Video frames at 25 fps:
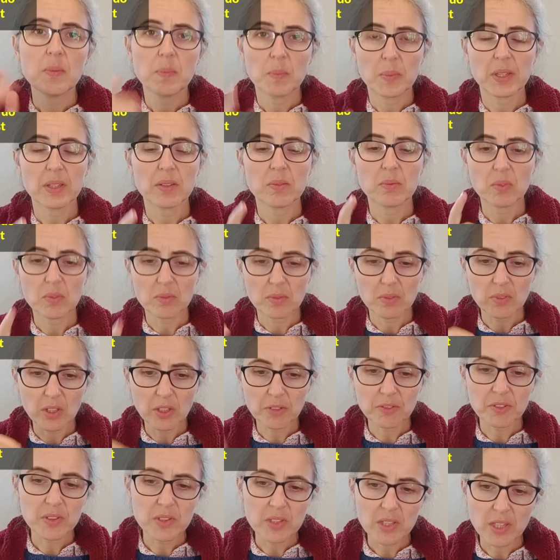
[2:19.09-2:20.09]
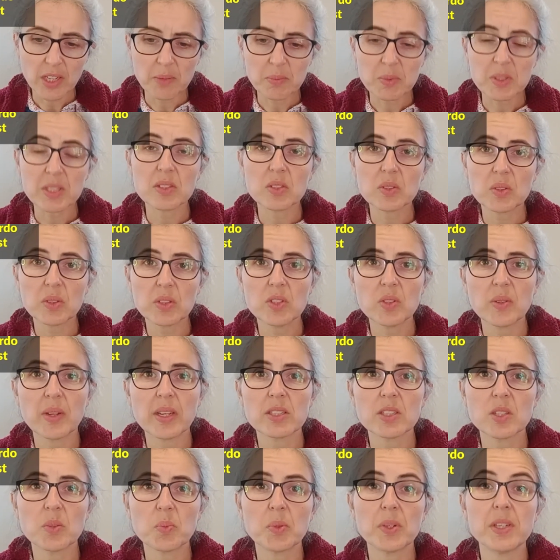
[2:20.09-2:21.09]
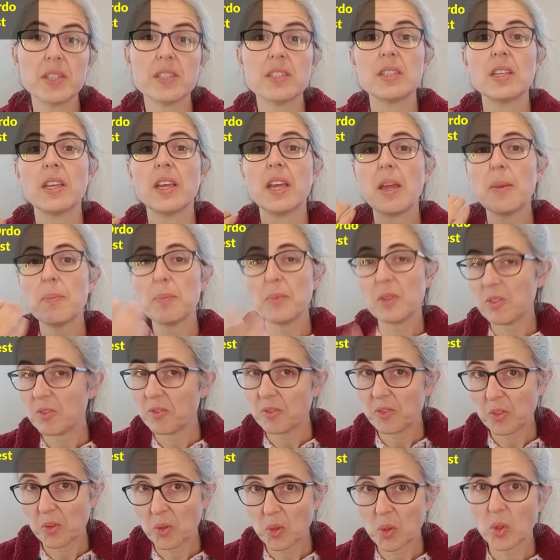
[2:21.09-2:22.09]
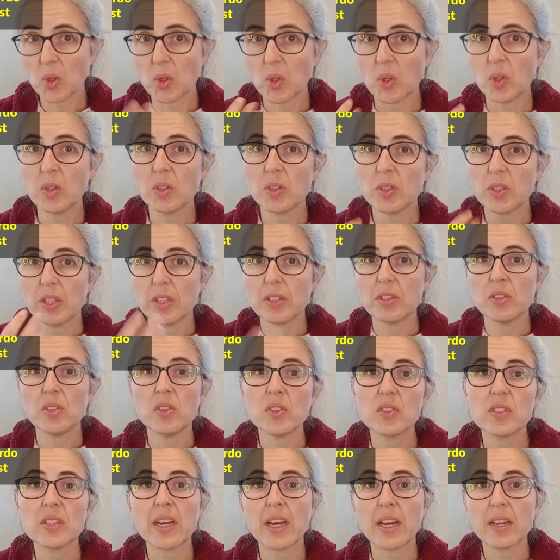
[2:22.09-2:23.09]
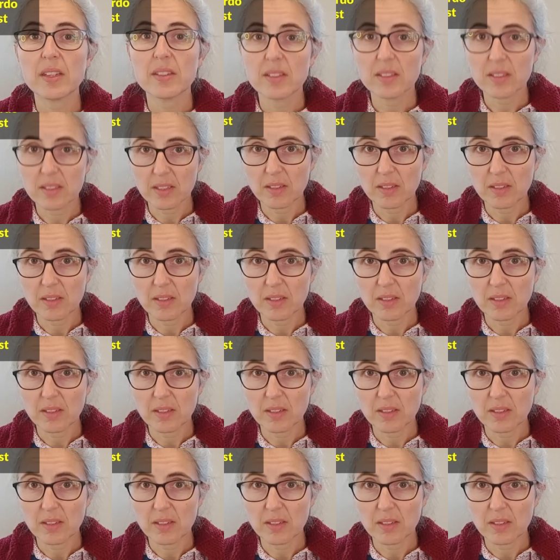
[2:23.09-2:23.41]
but oftentimes it's good to ask the priest before you start